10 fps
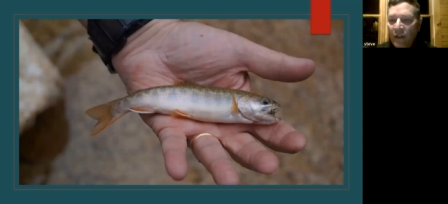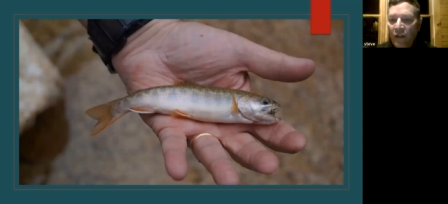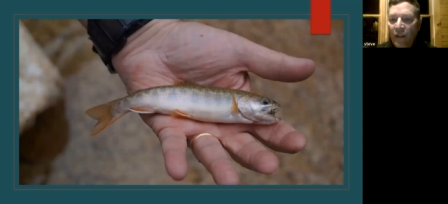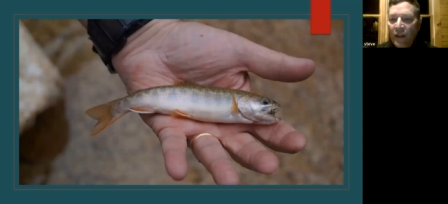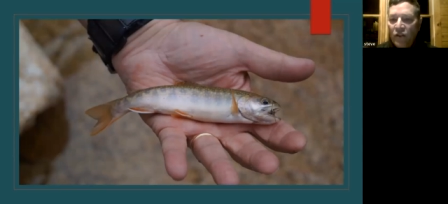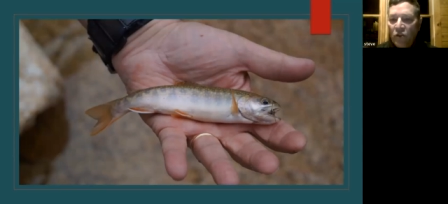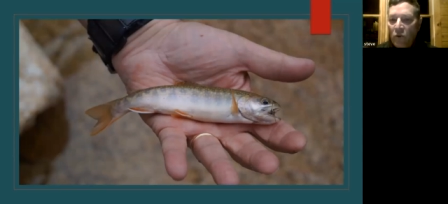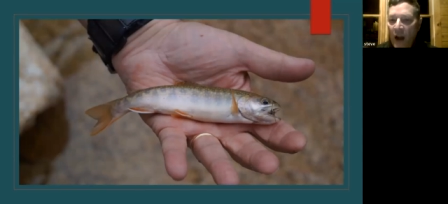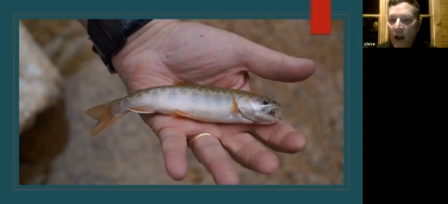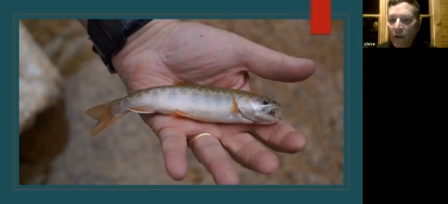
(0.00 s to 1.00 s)
to their
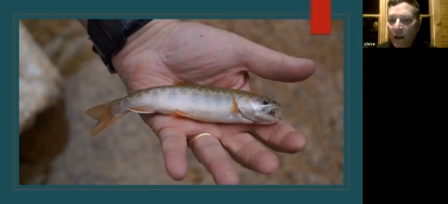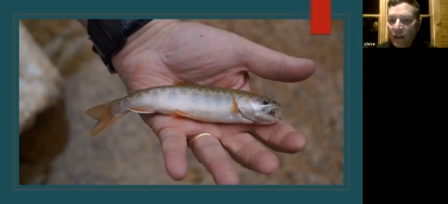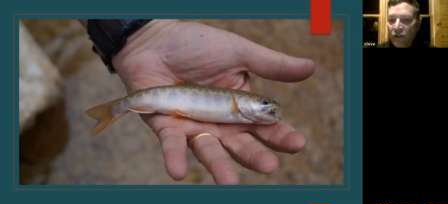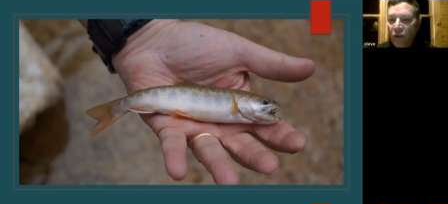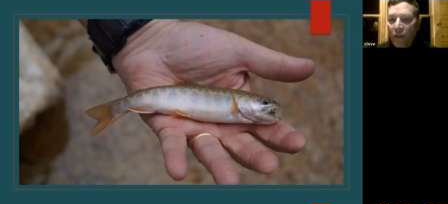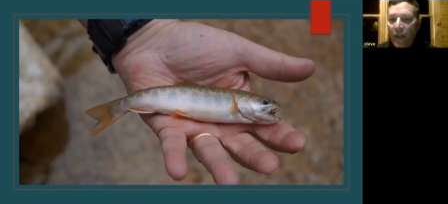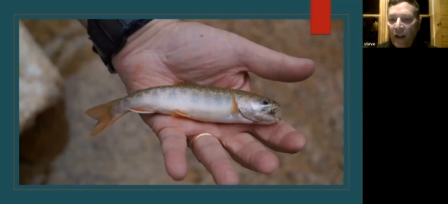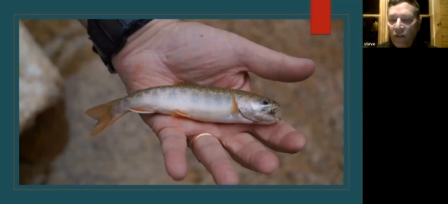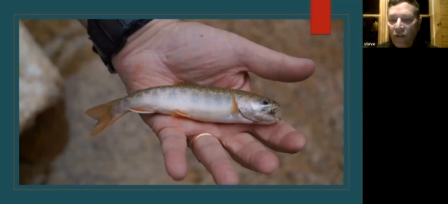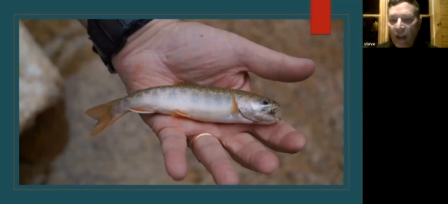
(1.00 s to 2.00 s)
surroundings so that they
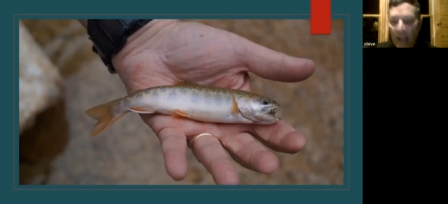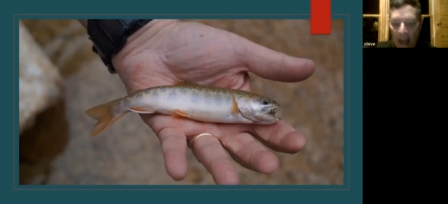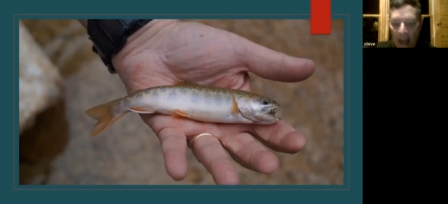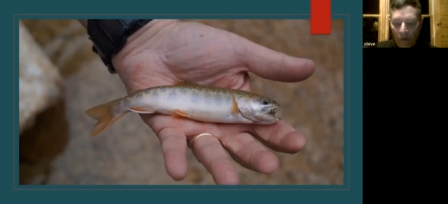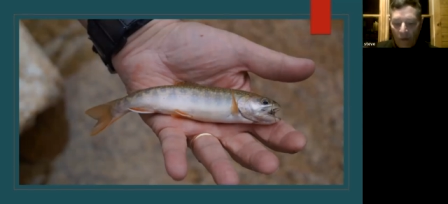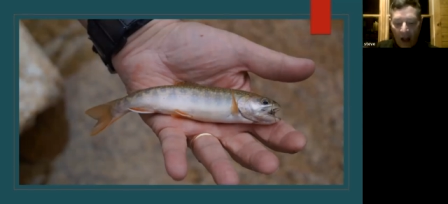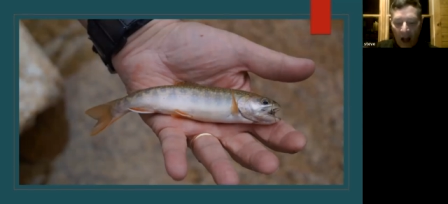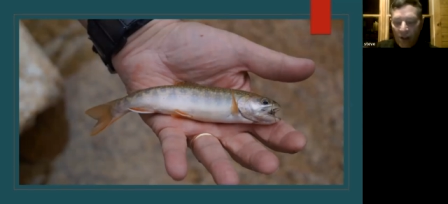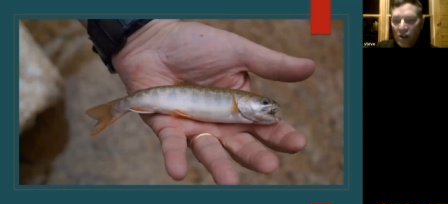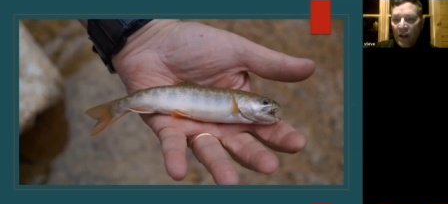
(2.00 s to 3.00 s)
can stay
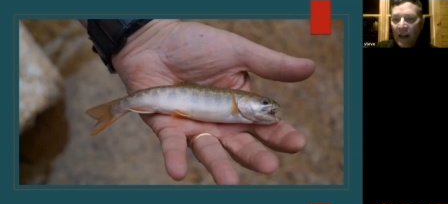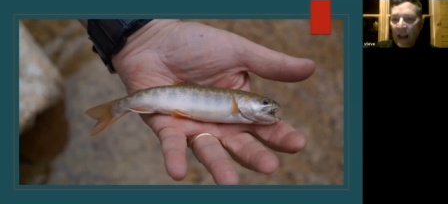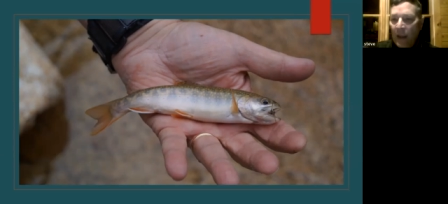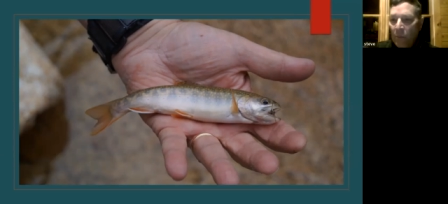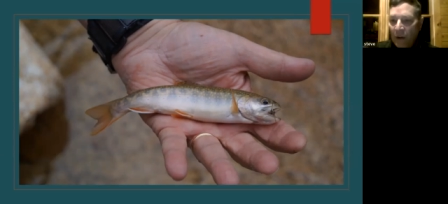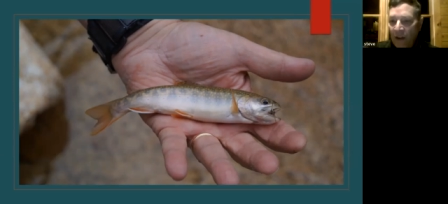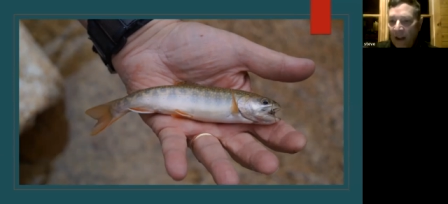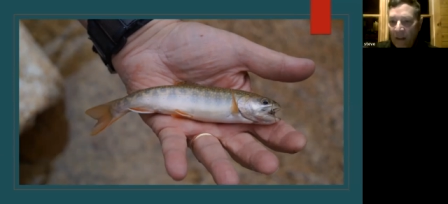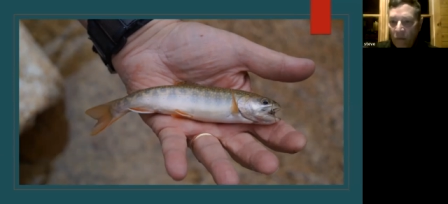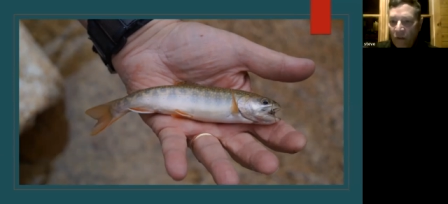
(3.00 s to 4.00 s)
camouflaged and
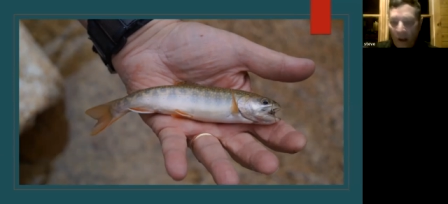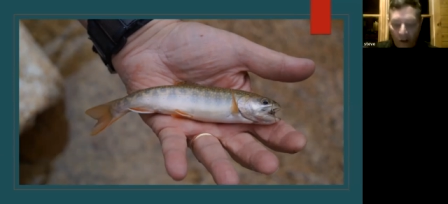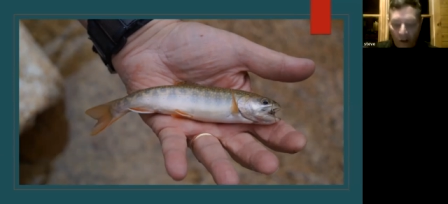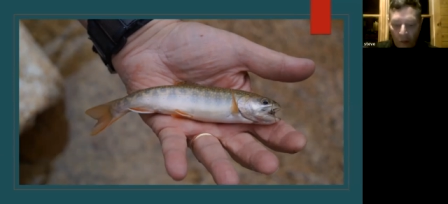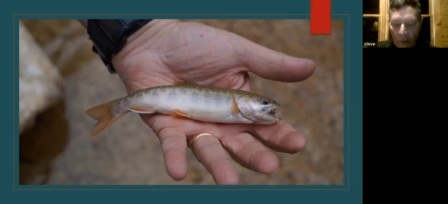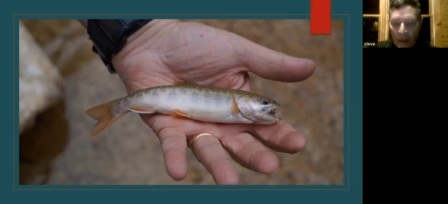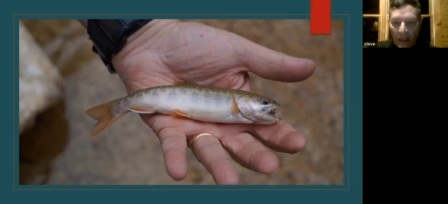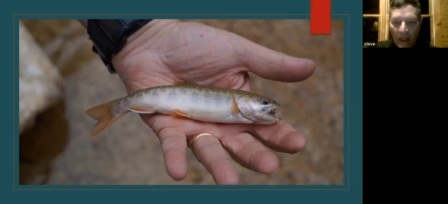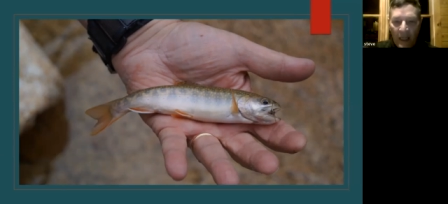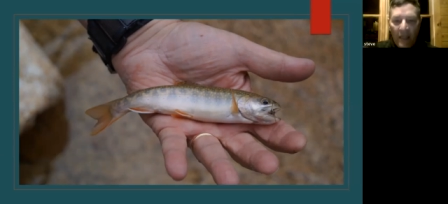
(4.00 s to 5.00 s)
protect themselves from
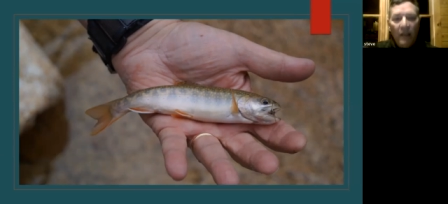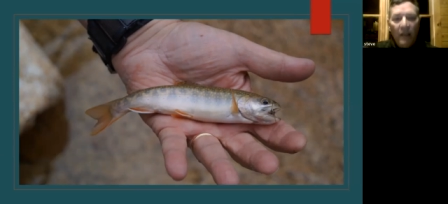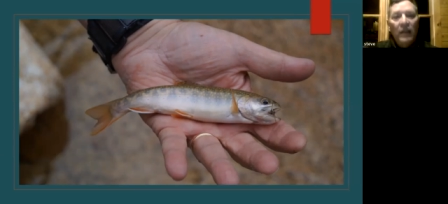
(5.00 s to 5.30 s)
being eaten.